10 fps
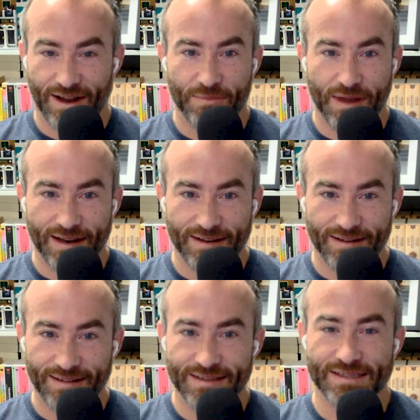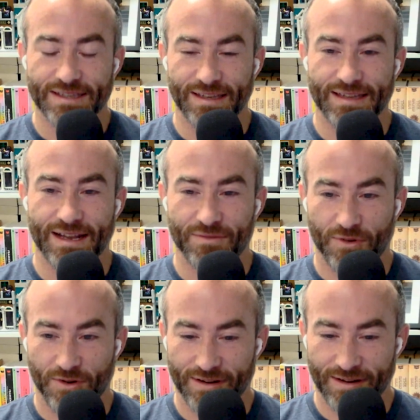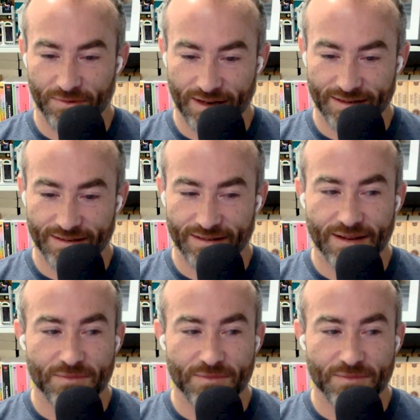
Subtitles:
I'm editing the scene that I've already written,